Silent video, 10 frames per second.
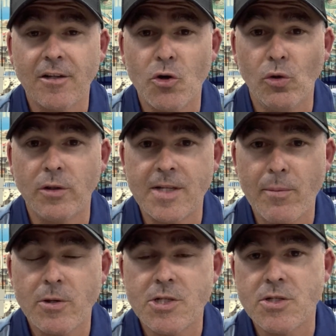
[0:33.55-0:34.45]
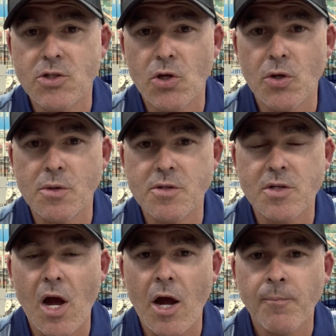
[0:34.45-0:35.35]
Cooler temperatures too.
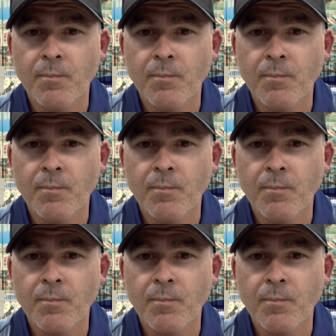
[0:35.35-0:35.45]
So